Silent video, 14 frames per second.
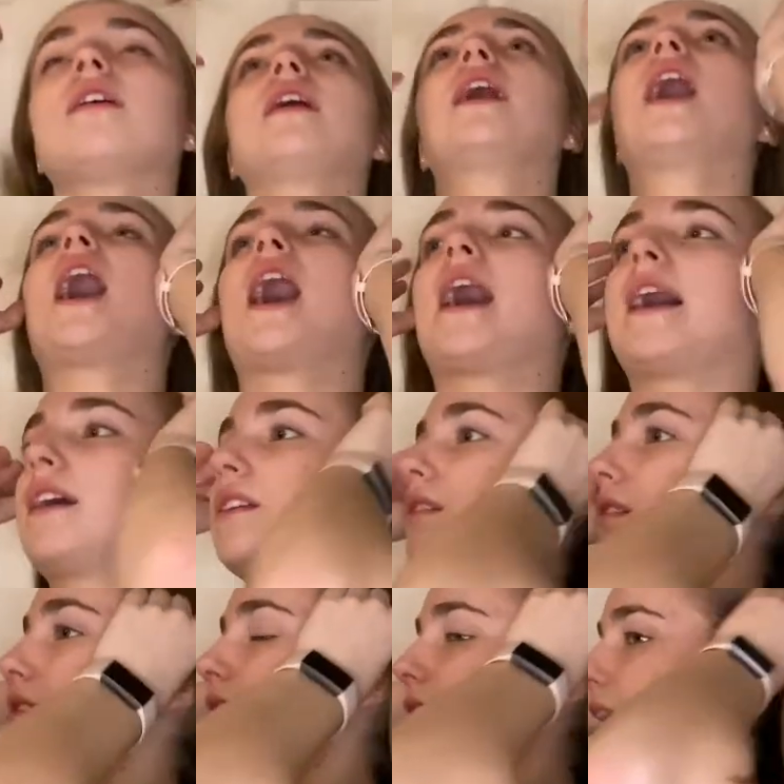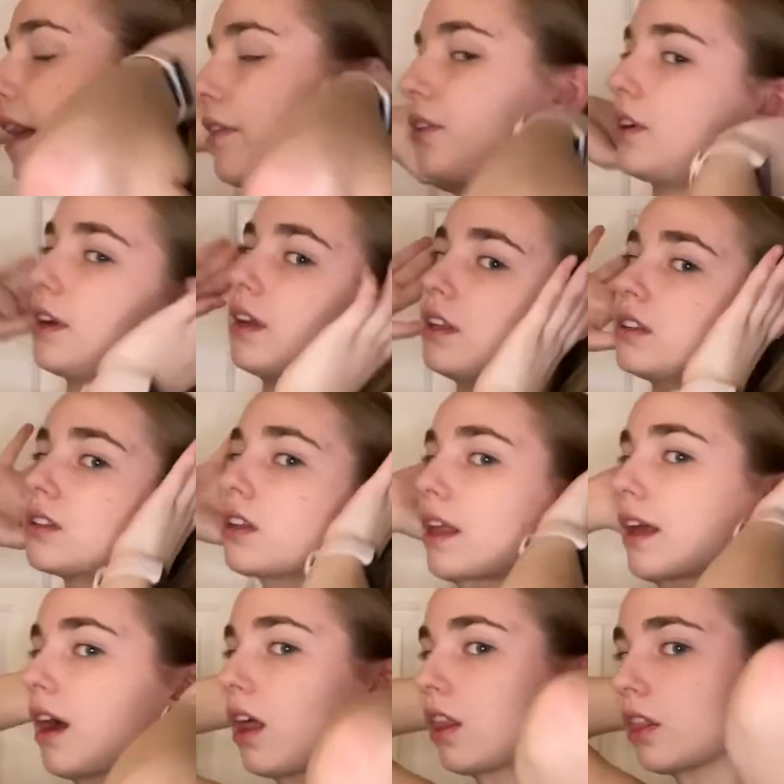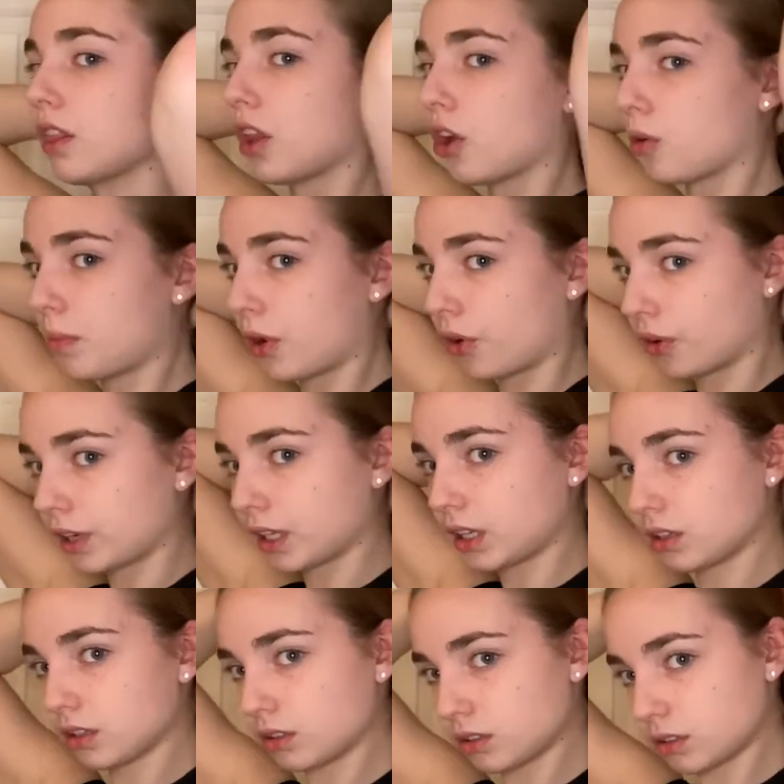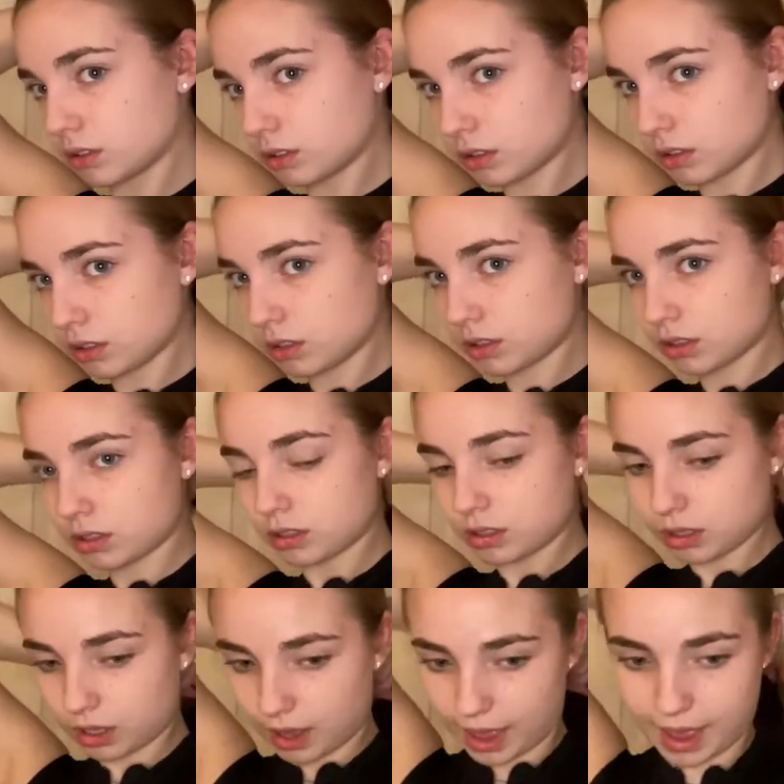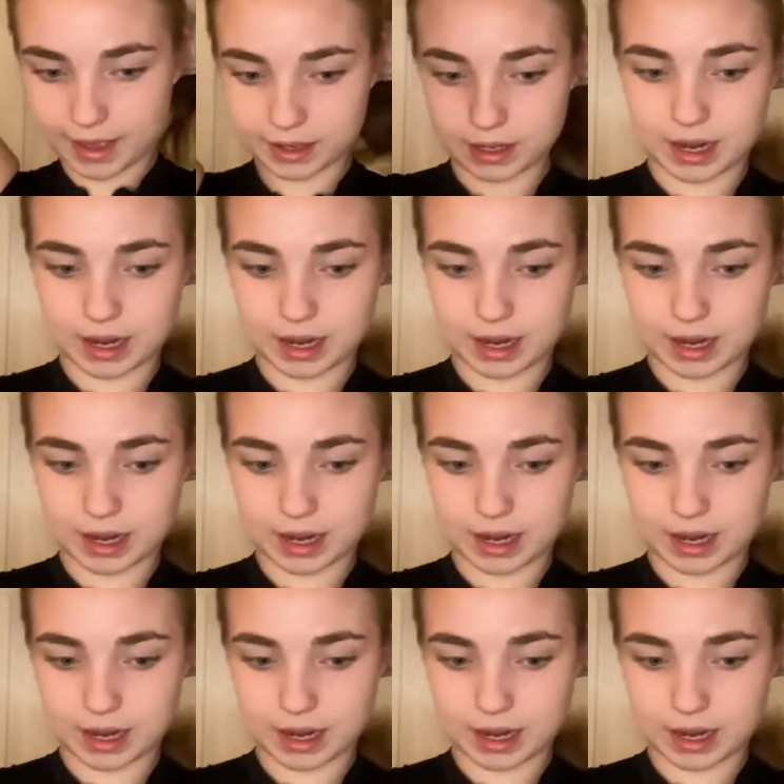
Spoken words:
I gather it into like a low pony, and